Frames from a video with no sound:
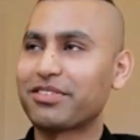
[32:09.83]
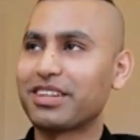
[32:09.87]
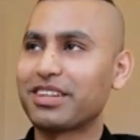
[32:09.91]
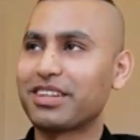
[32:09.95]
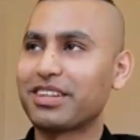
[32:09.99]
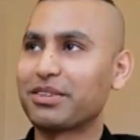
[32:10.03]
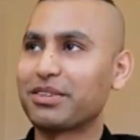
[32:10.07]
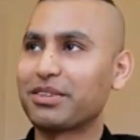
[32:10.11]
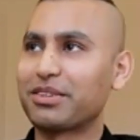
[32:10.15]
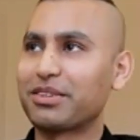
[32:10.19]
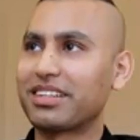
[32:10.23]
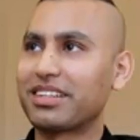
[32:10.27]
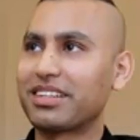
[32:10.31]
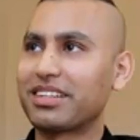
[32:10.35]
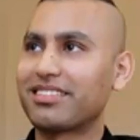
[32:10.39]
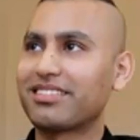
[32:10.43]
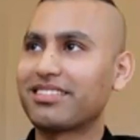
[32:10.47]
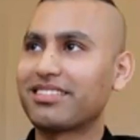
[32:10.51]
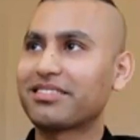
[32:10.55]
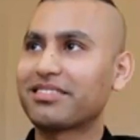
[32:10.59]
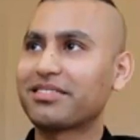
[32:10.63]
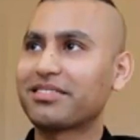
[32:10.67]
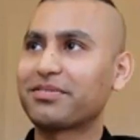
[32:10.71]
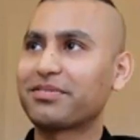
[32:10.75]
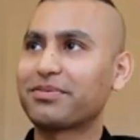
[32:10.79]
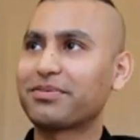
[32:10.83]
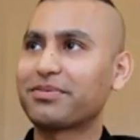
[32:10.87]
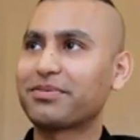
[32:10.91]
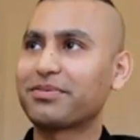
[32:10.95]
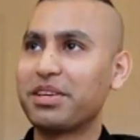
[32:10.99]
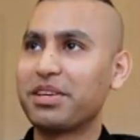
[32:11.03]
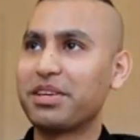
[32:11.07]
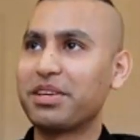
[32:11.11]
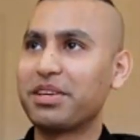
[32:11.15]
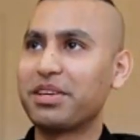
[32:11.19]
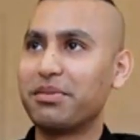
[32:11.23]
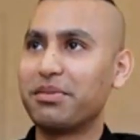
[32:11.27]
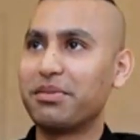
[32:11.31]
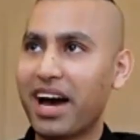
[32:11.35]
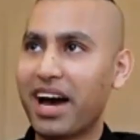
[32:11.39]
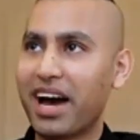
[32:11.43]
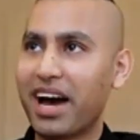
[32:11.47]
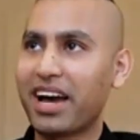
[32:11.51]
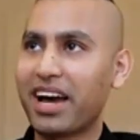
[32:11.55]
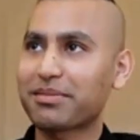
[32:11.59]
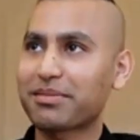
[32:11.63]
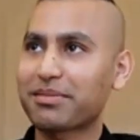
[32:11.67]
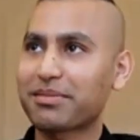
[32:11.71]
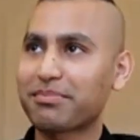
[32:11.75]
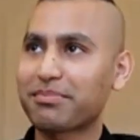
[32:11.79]
But in my
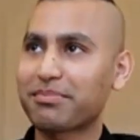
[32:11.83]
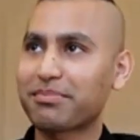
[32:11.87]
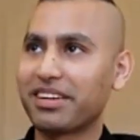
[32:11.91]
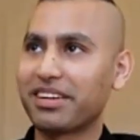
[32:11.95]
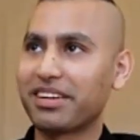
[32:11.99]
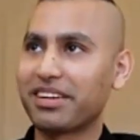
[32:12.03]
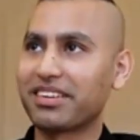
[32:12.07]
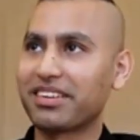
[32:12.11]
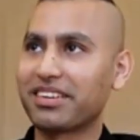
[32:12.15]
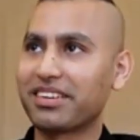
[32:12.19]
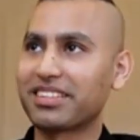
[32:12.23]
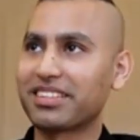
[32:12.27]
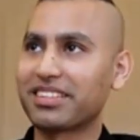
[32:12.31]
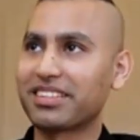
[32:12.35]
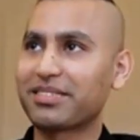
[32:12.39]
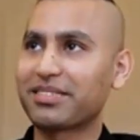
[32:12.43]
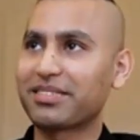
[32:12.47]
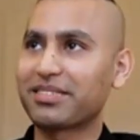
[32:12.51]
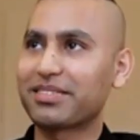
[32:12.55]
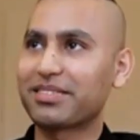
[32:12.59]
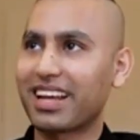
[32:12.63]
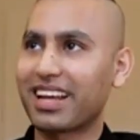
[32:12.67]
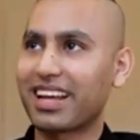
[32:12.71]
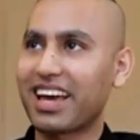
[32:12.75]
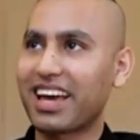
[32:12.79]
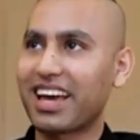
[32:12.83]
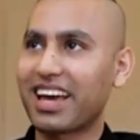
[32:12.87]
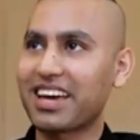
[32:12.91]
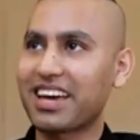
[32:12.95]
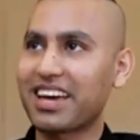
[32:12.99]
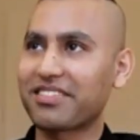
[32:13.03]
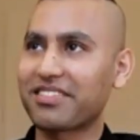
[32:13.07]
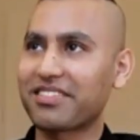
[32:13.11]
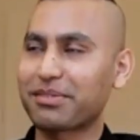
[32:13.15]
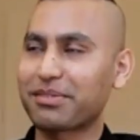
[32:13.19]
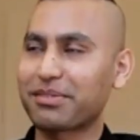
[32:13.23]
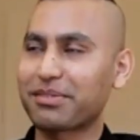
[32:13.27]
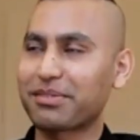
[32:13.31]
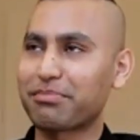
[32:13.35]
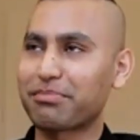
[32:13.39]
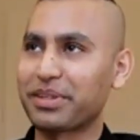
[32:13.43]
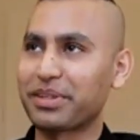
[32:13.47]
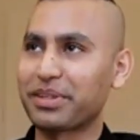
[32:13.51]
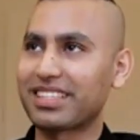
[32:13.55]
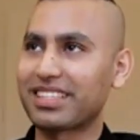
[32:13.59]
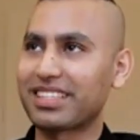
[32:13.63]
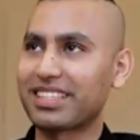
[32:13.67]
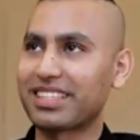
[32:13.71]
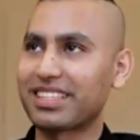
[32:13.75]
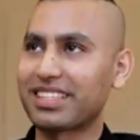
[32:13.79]
experience, what I have experienced
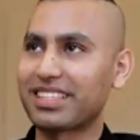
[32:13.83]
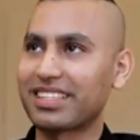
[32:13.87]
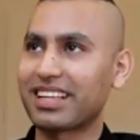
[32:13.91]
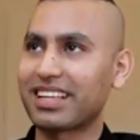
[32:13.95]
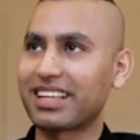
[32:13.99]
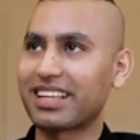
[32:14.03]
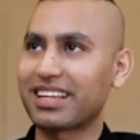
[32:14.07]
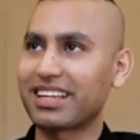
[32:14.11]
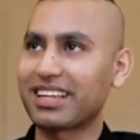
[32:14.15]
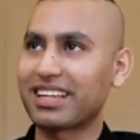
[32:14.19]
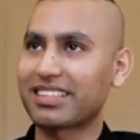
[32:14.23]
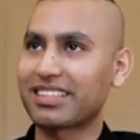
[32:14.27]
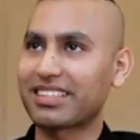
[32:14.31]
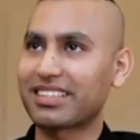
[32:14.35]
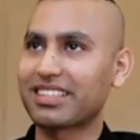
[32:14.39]
is like just